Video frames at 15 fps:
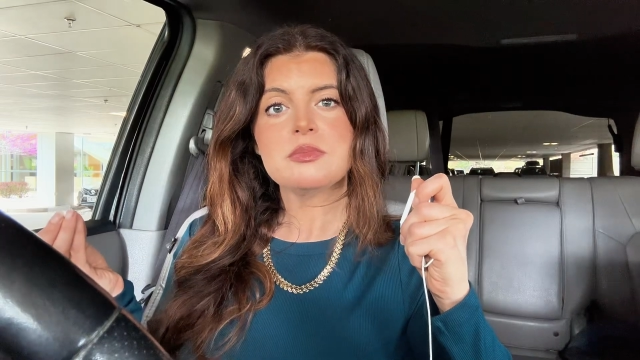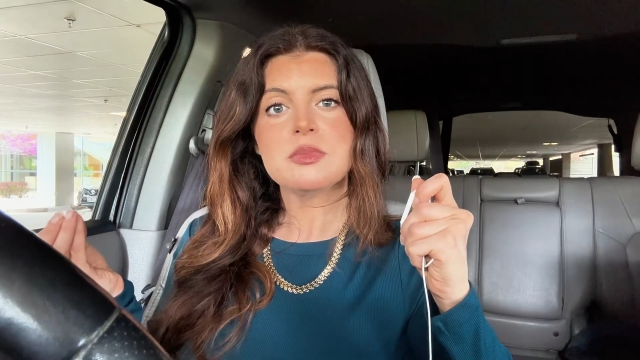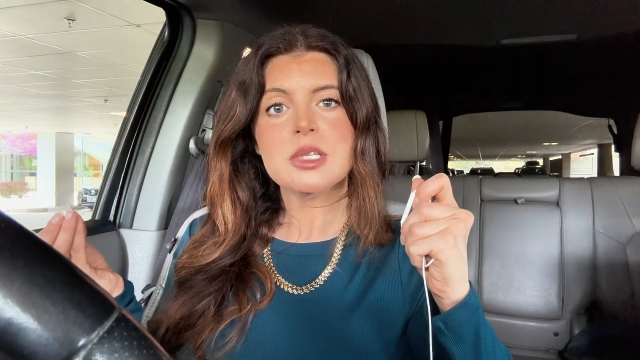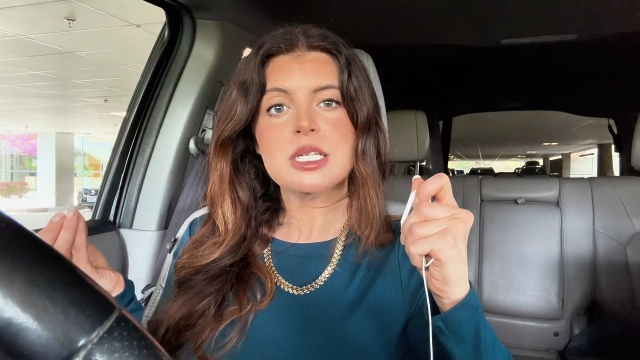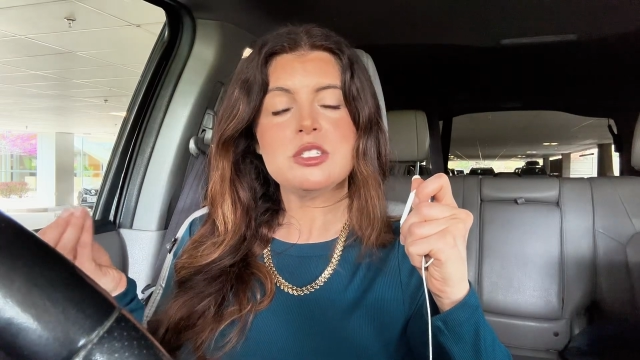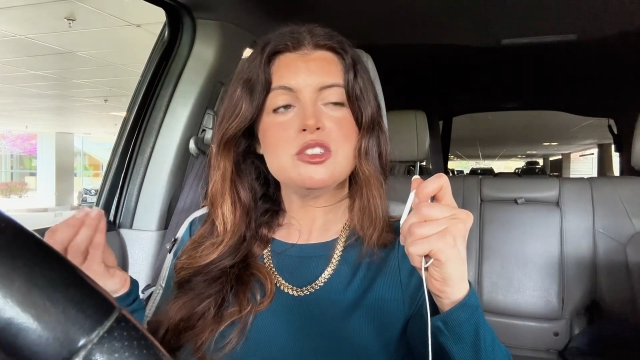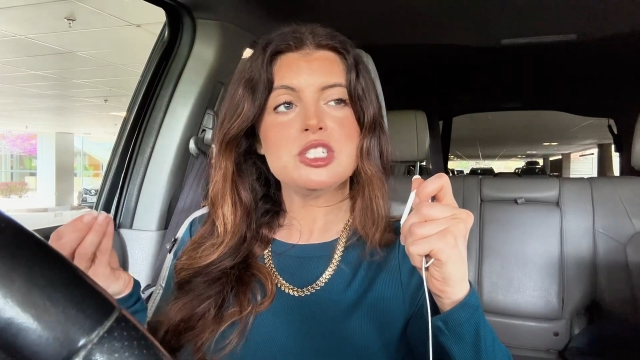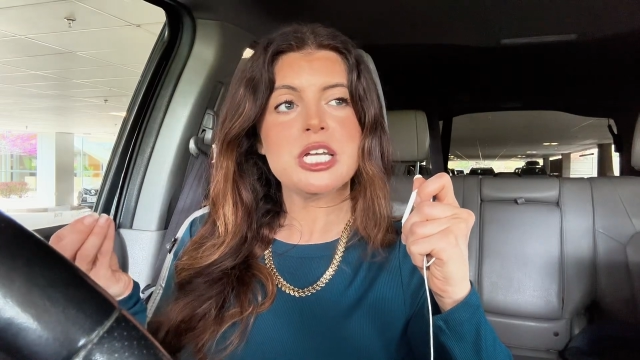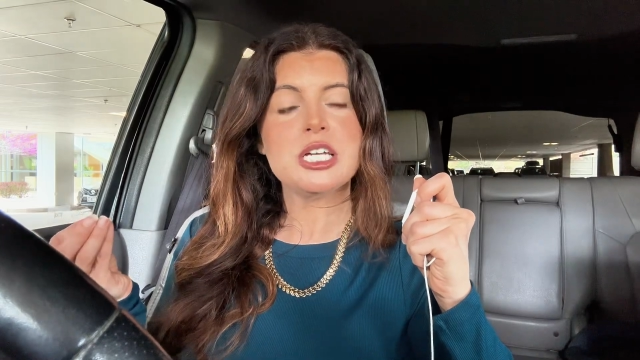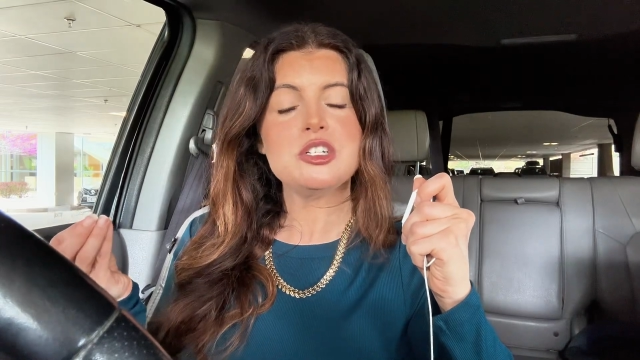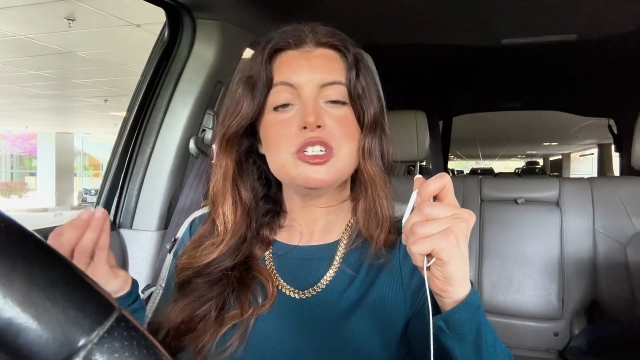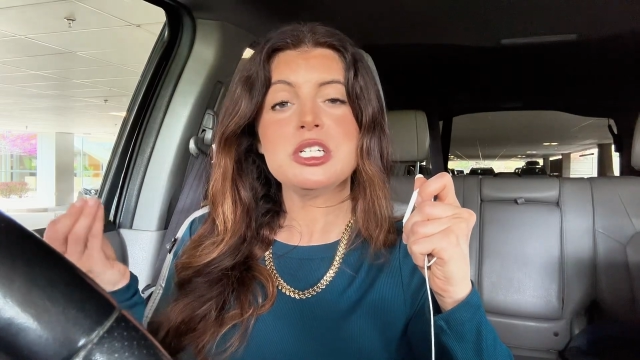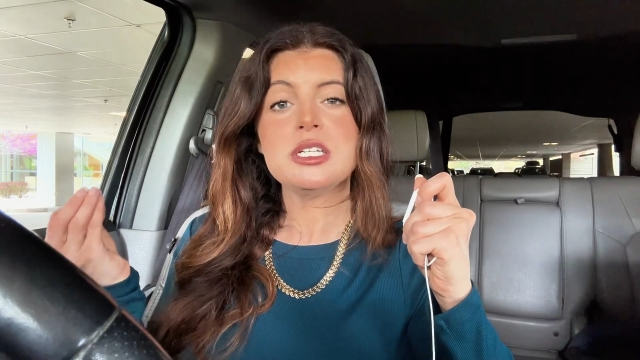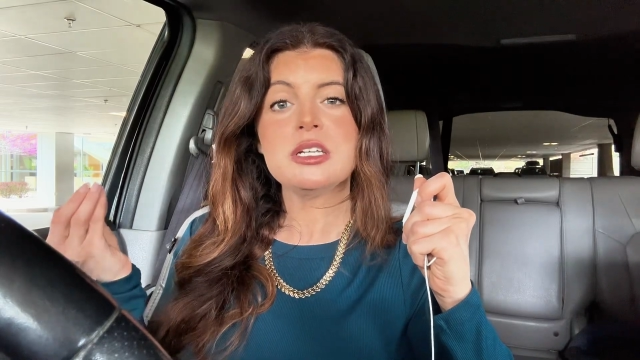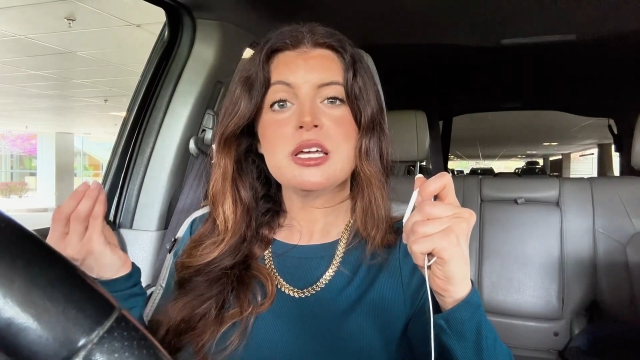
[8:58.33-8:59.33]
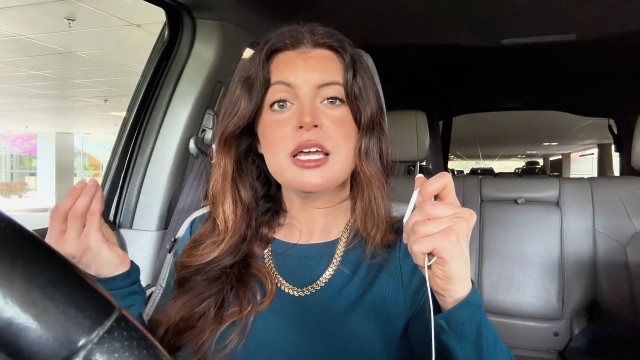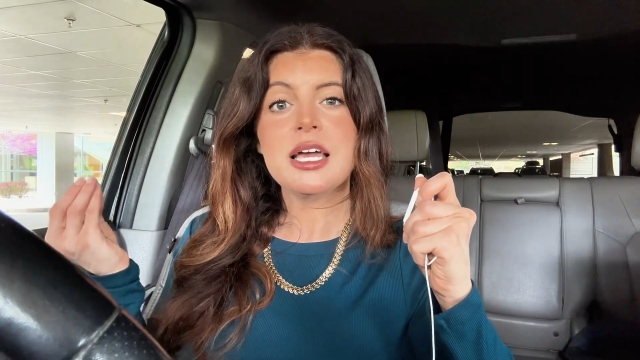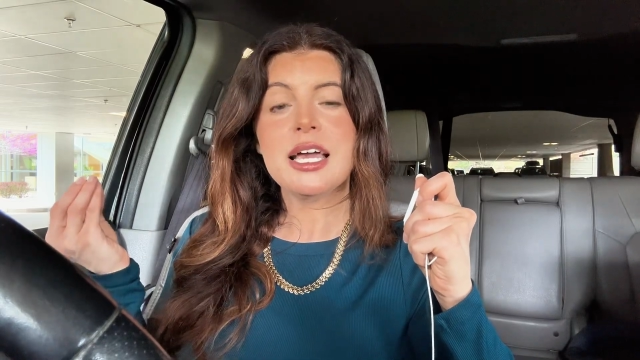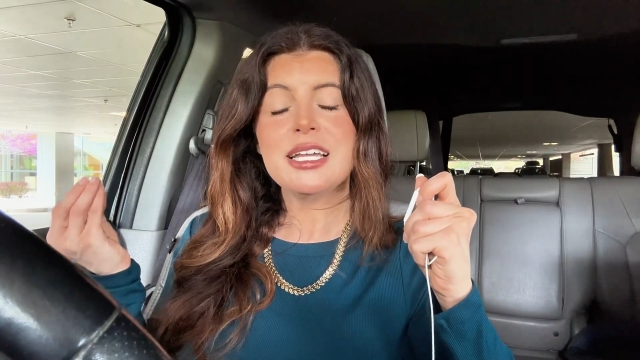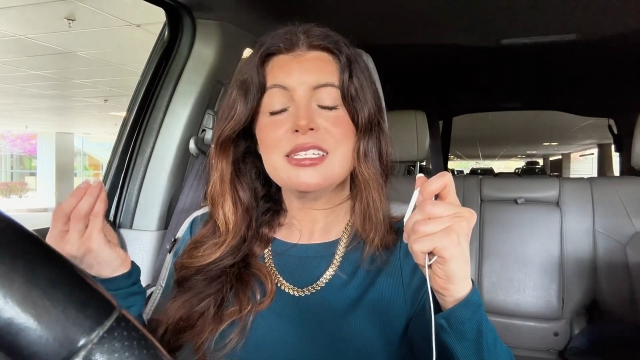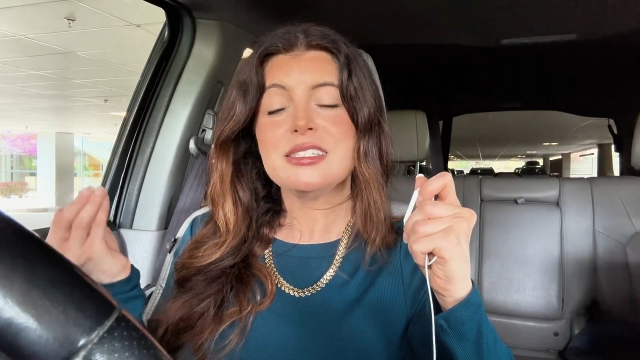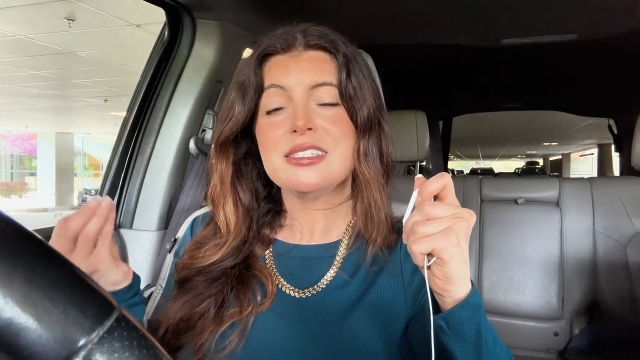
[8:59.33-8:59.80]
is changing
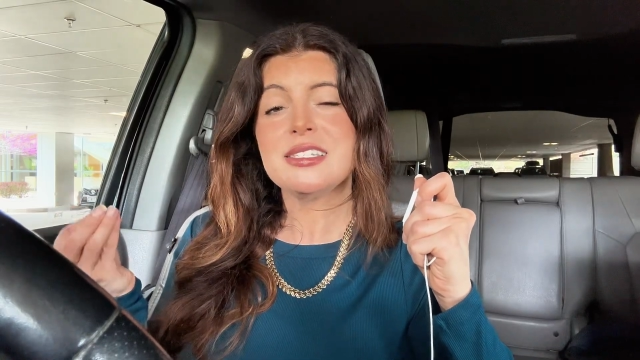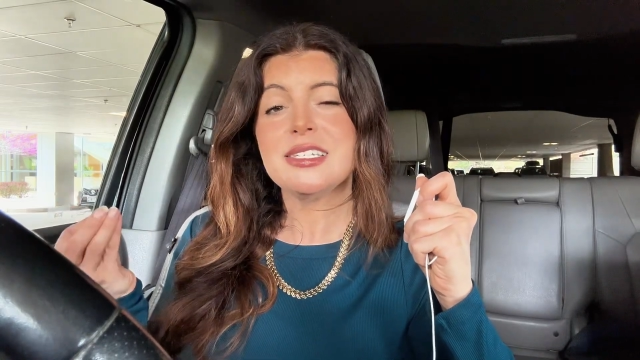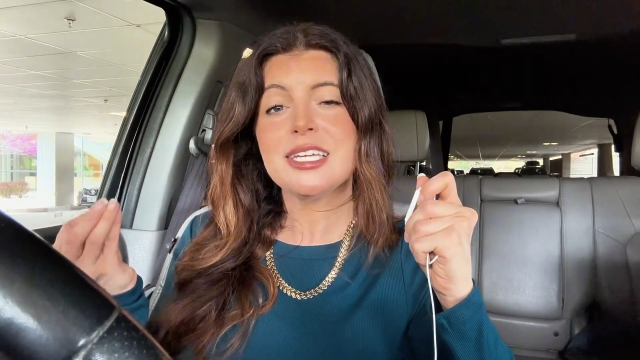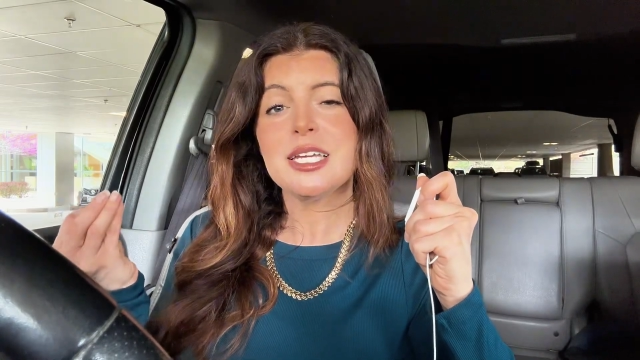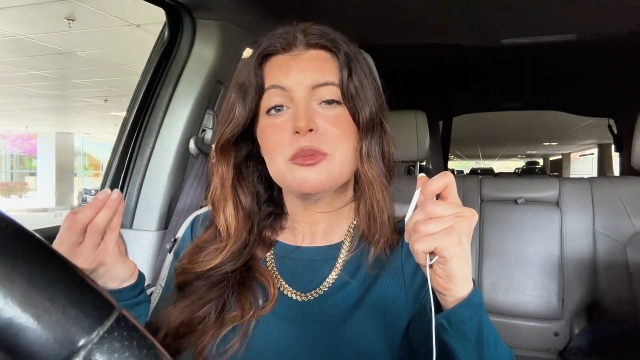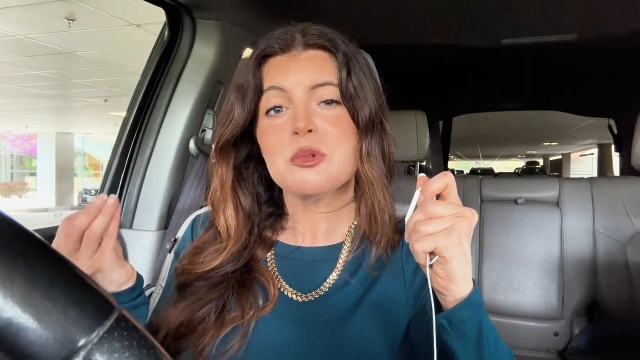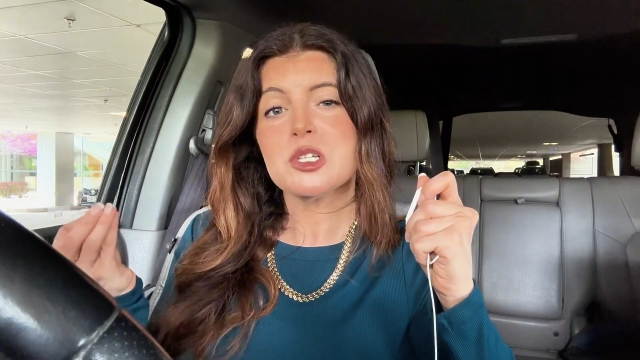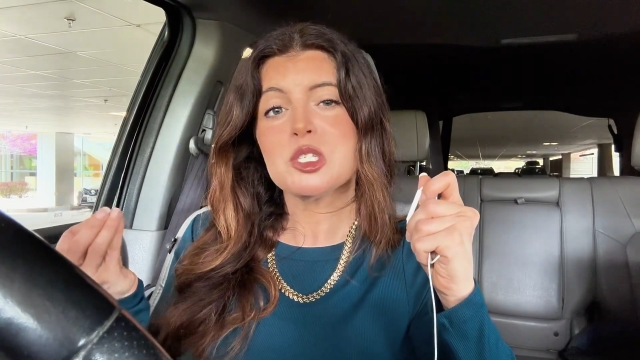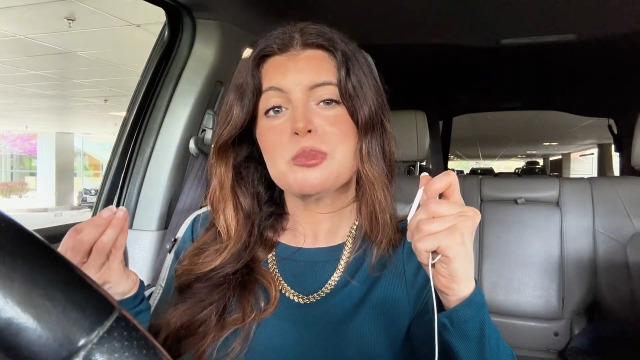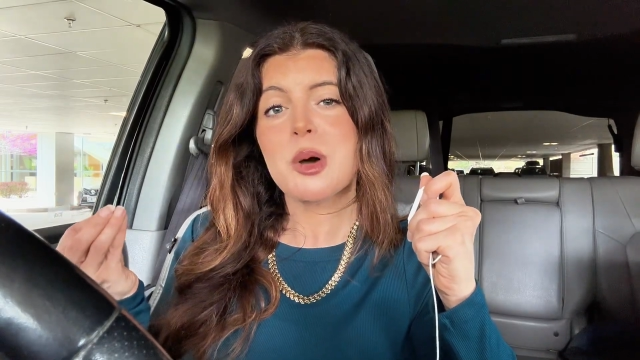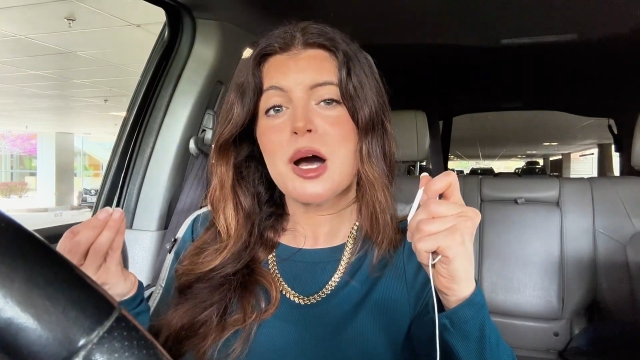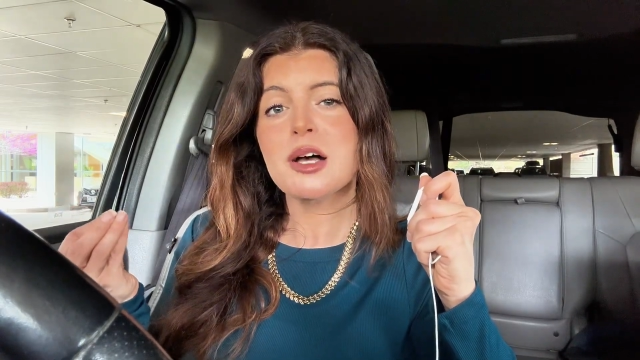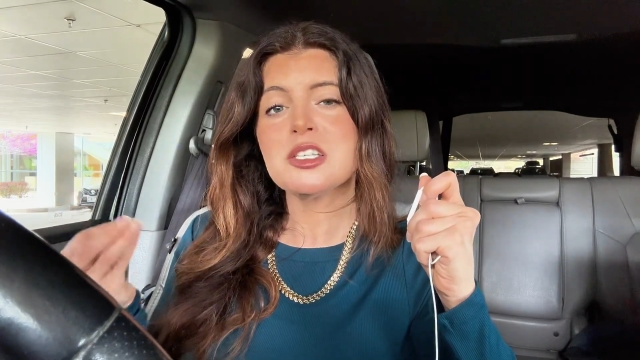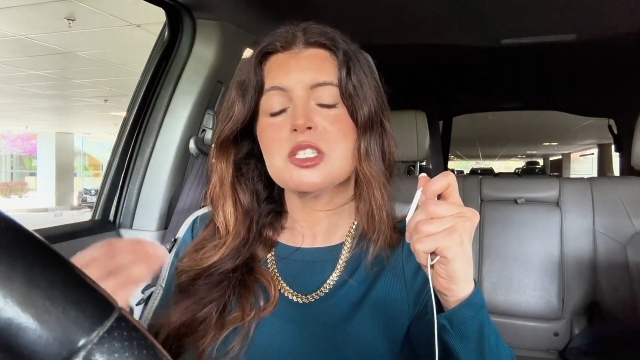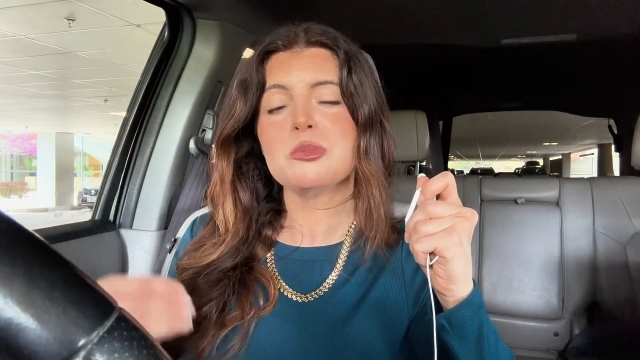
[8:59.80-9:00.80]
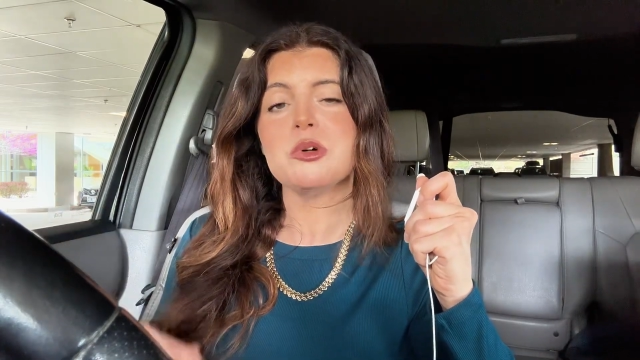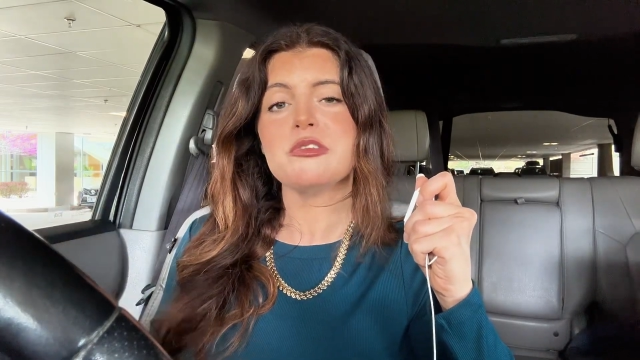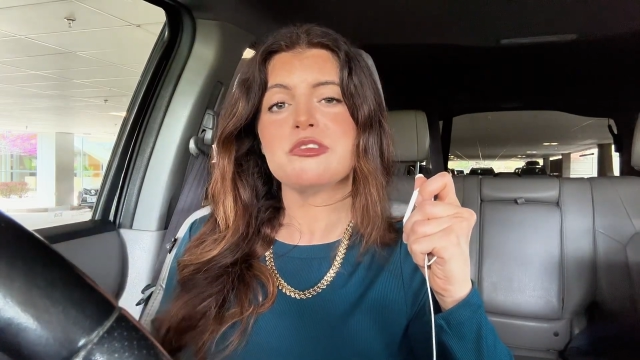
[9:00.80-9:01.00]
and seeing what's possible